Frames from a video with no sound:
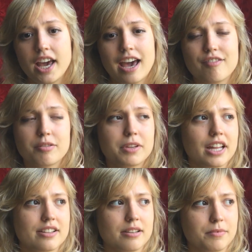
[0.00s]
And for me,
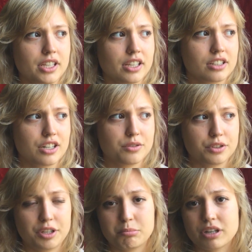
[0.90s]
that's something that God's
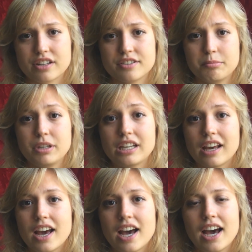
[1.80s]
really impressed
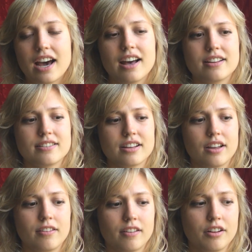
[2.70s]
me as
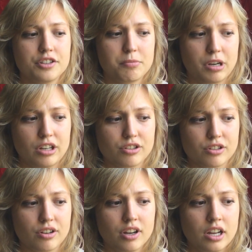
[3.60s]
a theology
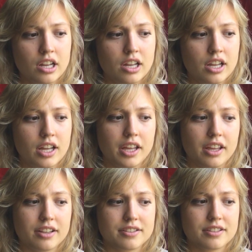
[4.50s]
major,
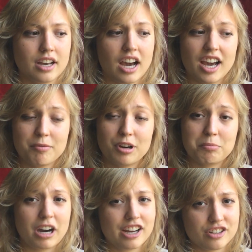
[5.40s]
is I'm on
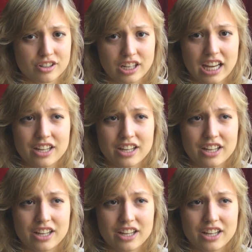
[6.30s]
my journey.